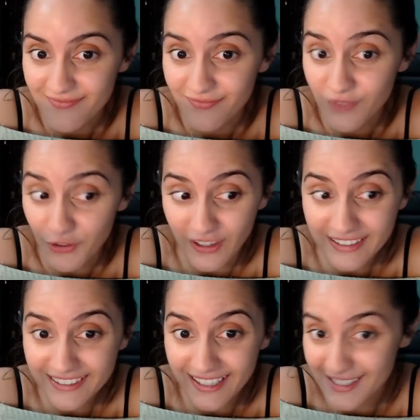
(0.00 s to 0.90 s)
the
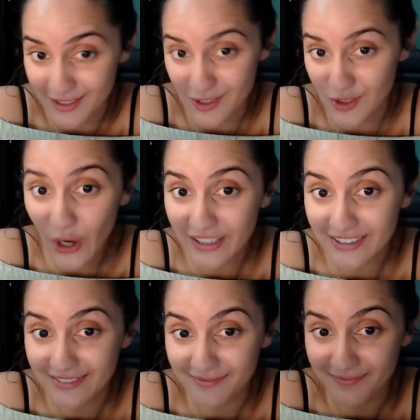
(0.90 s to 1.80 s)
fun gets to
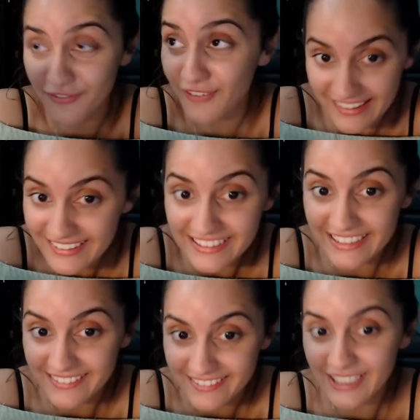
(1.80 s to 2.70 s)
start.
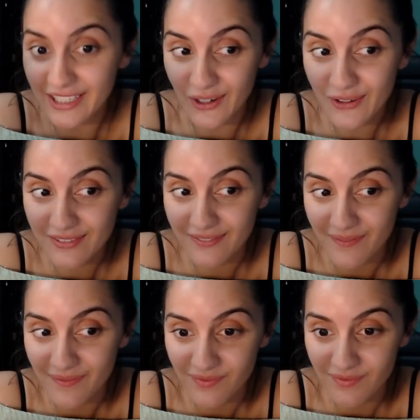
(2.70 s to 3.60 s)
Finally, Leo,
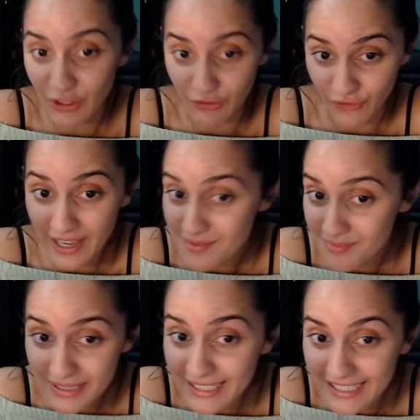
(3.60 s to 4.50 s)
the
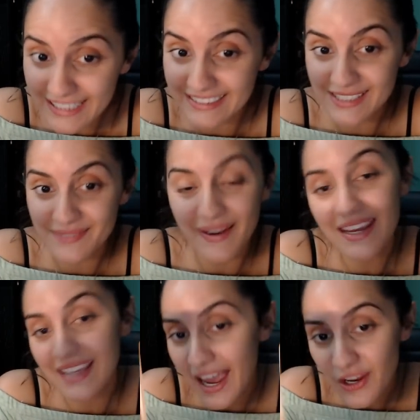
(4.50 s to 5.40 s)
fun begins,
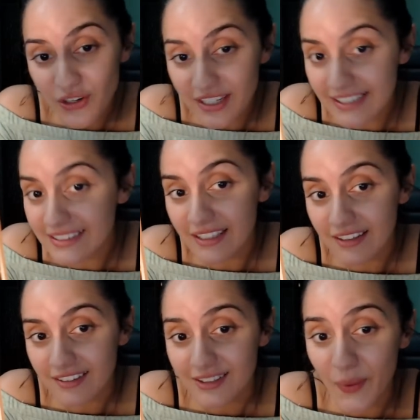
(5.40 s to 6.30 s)
right? Yeah, you're
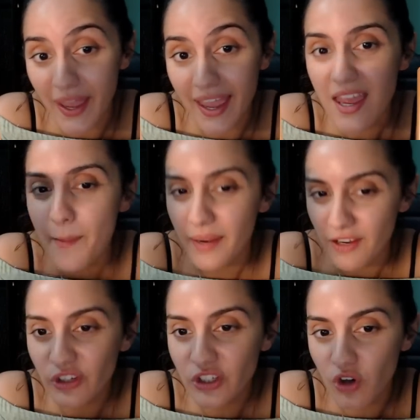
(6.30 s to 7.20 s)
healing, okay, but I
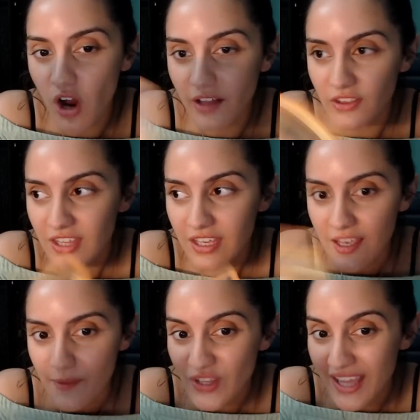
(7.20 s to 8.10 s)
feel like you're on the
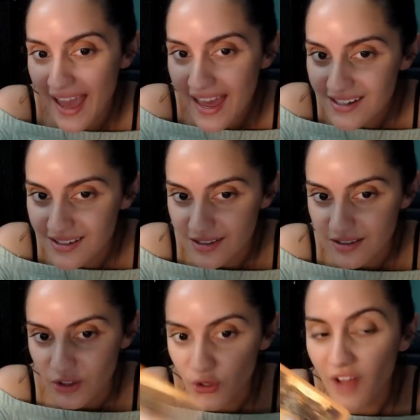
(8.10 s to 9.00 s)
end.
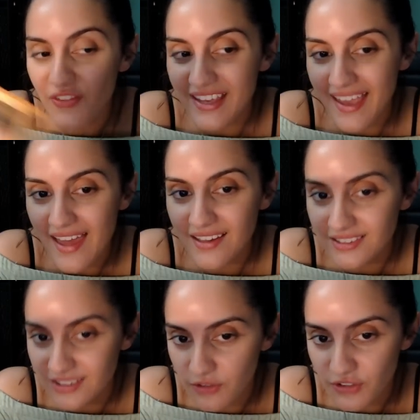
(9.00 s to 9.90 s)
You're on the
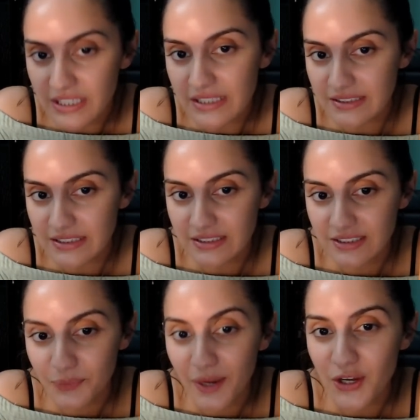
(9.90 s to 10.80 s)
end of
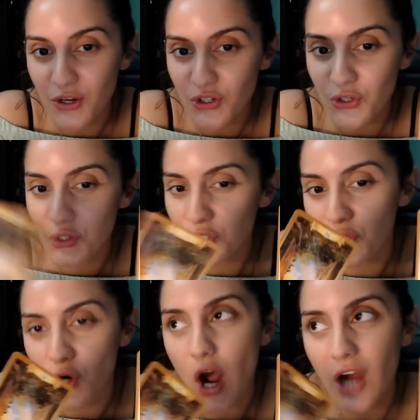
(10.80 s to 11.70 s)
healing, right?
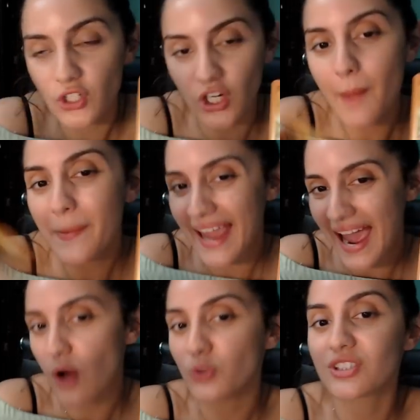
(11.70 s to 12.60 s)
You're coming
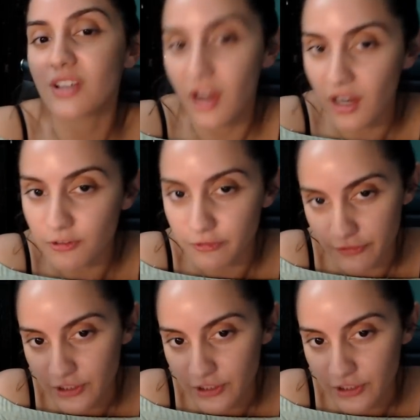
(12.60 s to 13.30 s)
out of